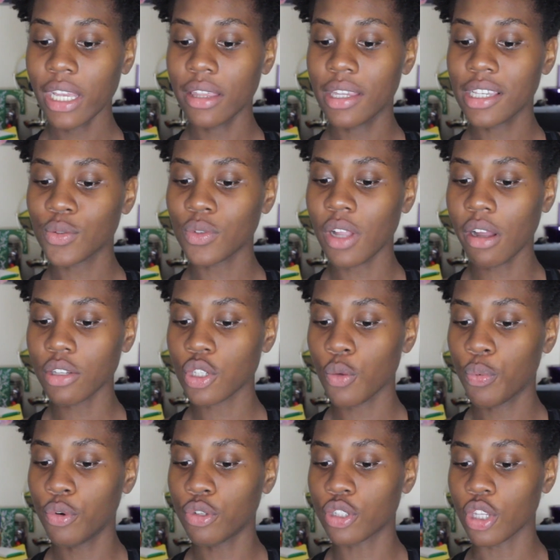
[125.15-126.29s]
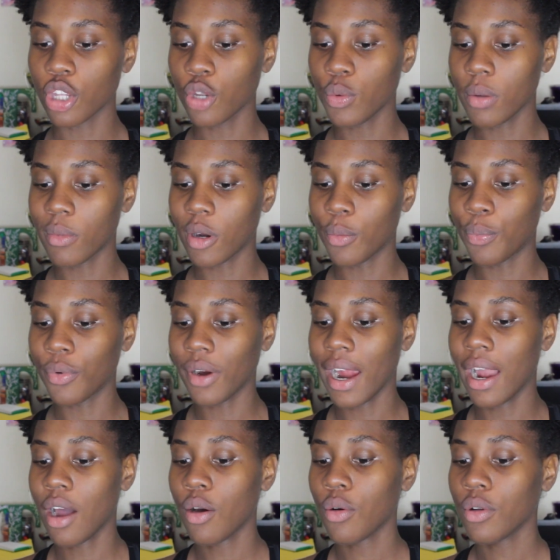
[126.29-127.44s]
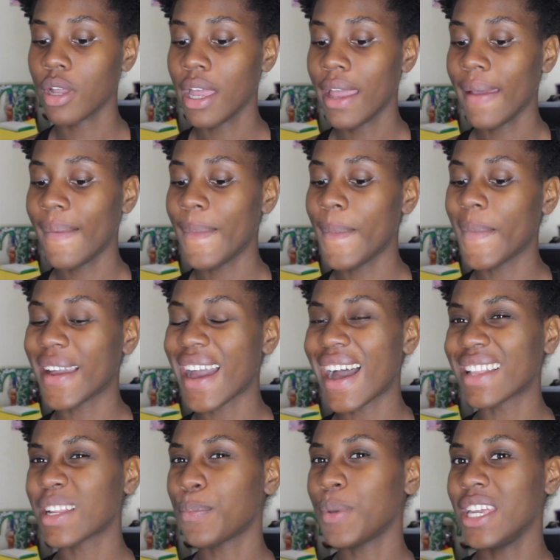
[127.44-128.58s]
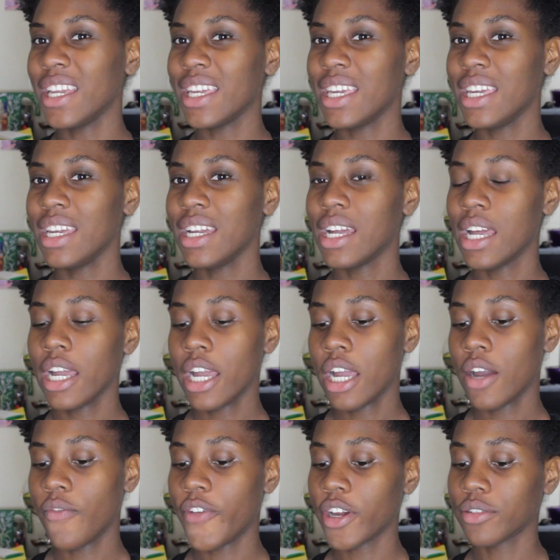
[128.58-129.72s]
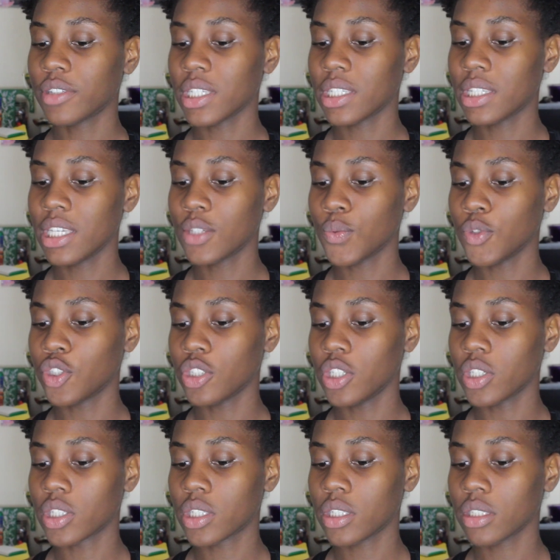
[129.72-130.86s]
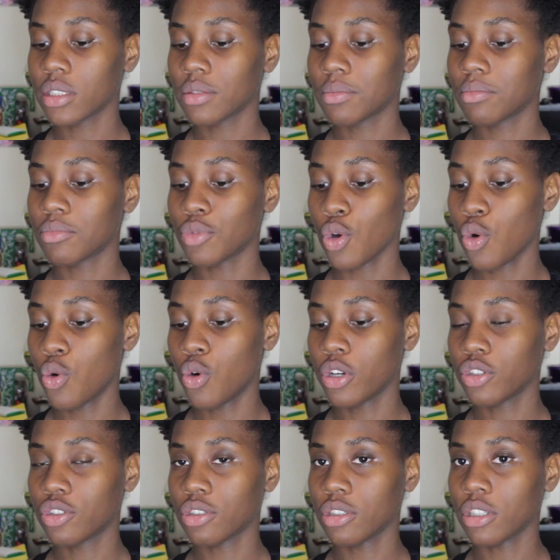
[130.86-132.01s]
This one also pulls a little bit more brown and kind of pinky versus this, which looks orange.